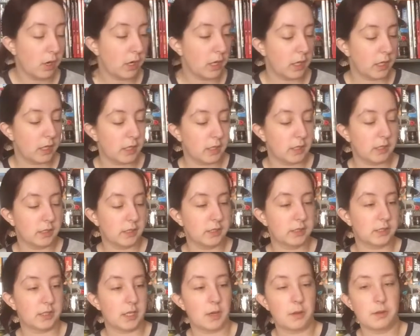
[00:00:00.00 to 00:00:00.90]

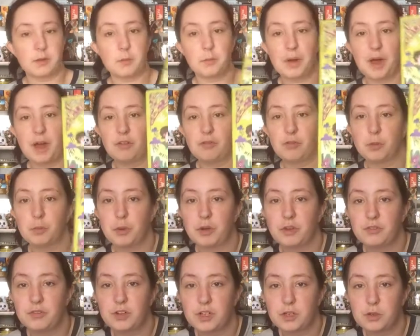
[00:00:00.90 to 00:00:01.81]
is The Battle for
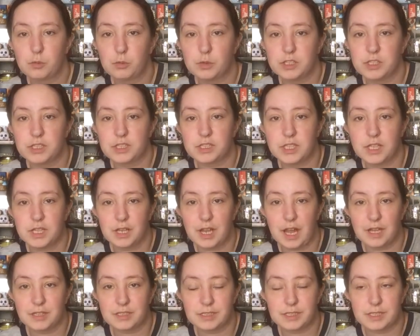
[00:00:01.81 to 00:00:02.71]
Perfect, which is the
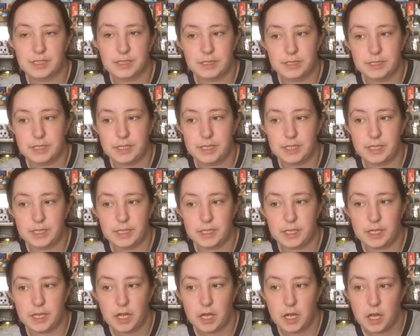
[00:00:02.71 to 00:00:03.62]
last in the
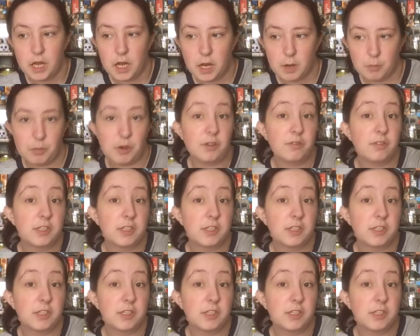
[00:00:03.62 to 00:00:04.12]
Perfect